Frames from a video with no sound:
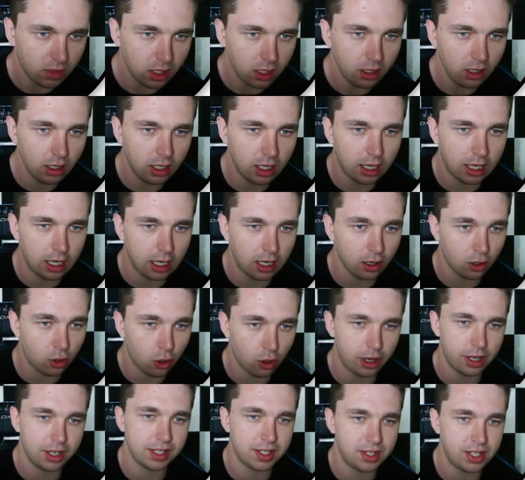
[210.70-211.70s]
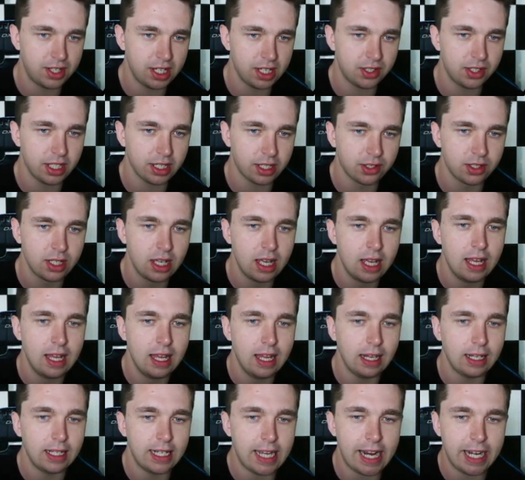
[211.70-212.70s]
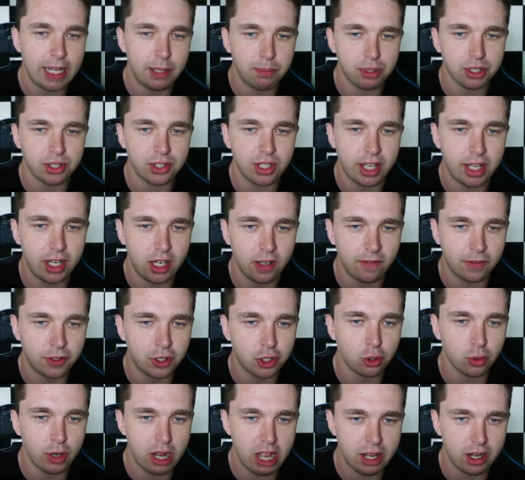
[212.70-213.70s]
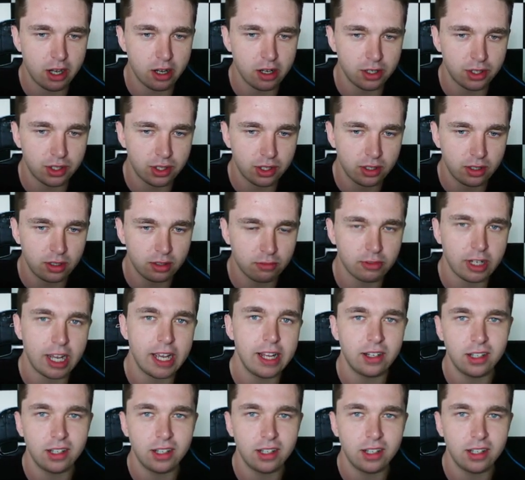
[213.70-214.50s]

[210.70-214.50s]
according to statistics, 90% of traders, right?